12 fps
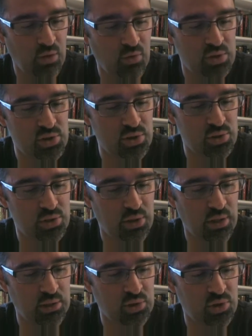Christians
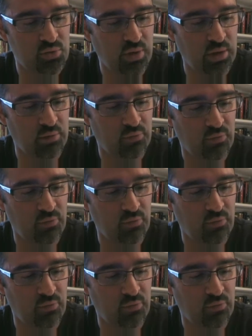should not shrink